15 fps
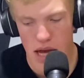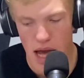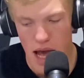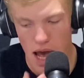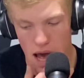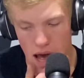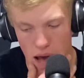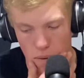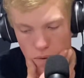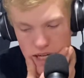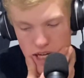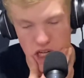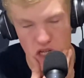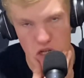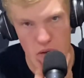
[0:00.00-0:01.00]
uh, was
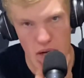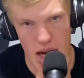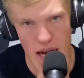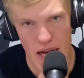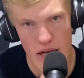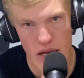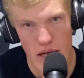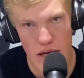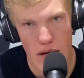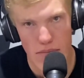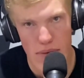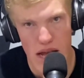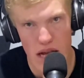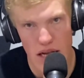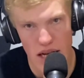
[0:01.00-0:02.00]
issued a
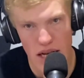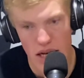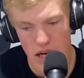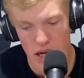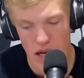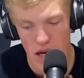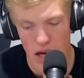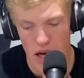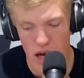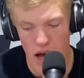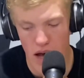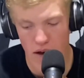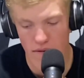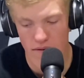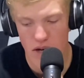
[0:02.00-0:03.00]
penalty
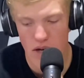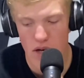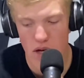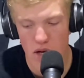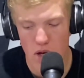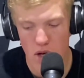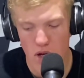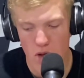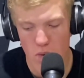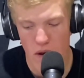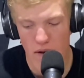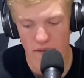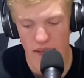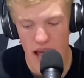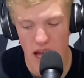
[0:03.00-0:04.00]
of
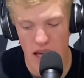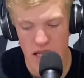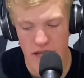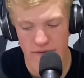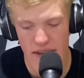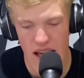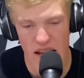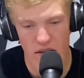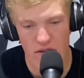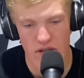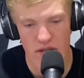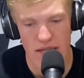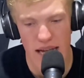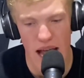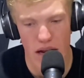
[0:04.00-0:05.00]
twelve thousand five
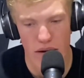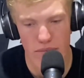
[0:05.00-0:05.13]
hundred dollar